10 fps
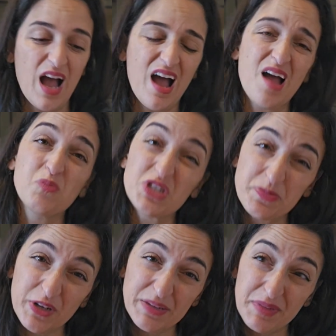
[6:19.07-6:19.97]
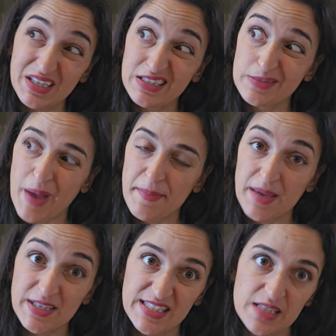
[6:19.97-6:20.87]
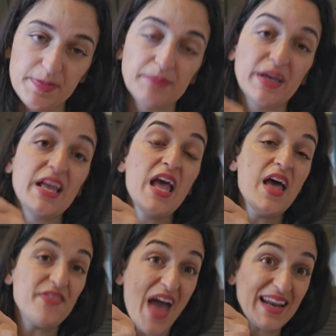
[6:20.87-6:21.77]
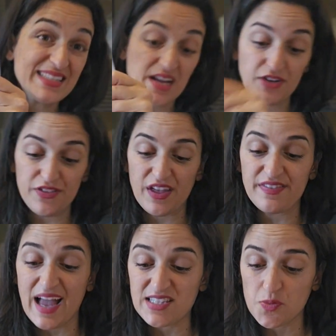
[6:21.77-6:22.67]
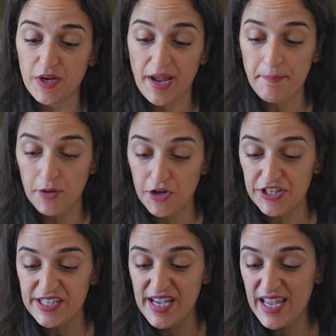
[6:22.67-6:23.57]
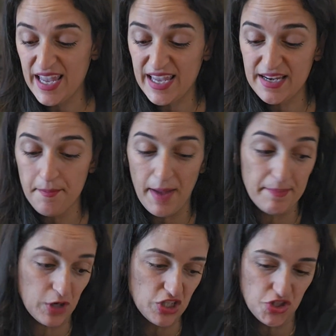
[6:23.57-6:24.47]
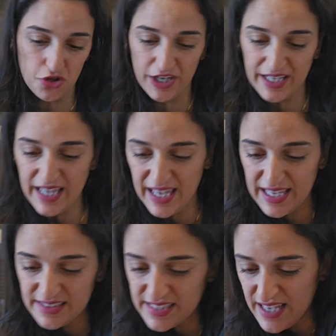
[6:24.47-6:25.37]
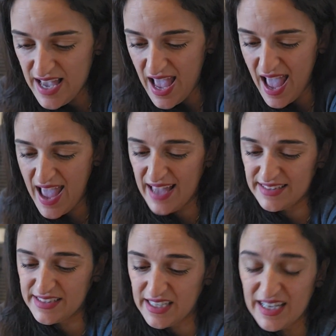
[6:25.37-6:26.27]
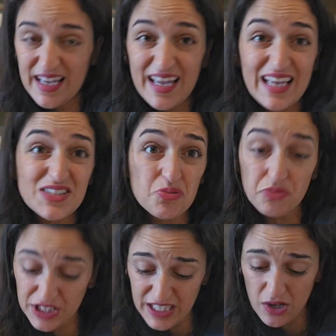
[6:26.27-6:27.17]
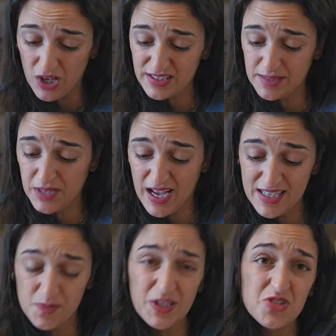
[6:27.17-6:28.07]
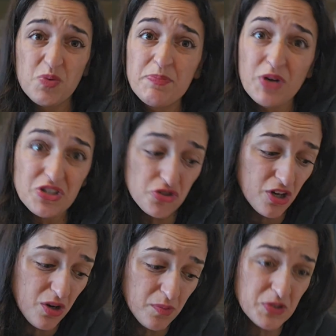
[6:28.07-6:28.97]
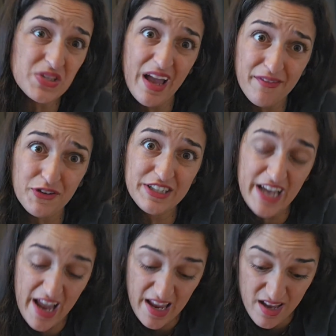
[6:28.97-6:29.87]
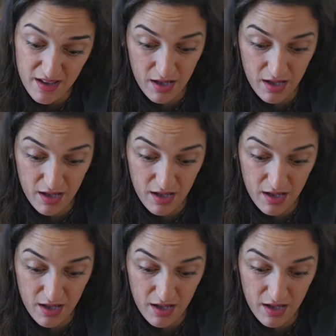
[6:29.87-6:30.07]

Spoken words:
I'm whispering because my baby's sleeping, but that is everything. That's what I put in my brush drawing kit. And it's really awesome, guys, because we brush draw almost every day.